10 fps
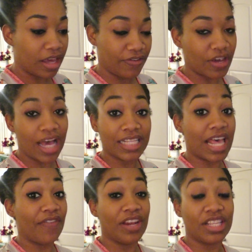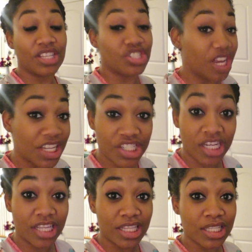If you guys have any
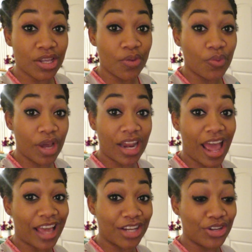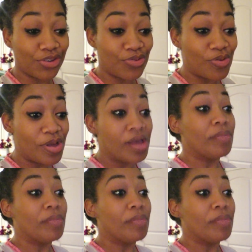suggestions on what I can do